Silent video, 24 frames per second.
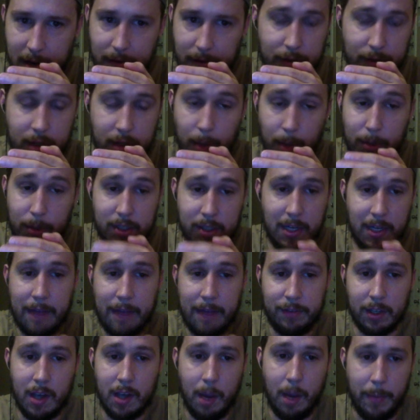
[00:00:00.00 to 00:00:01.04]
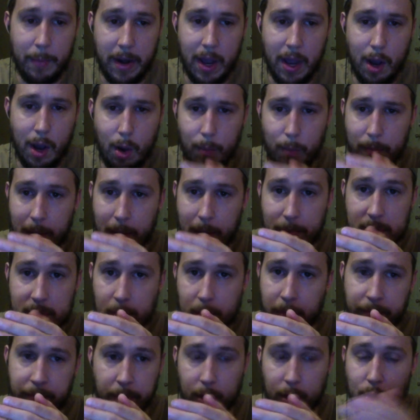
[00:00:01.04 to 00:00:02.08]
Someone's going to have to come and help, maybe
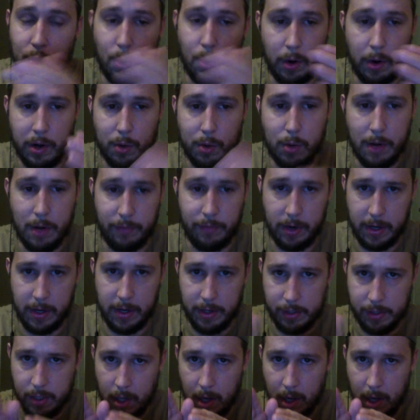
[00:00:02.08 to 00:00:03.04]
someone from the corner, whoever it is.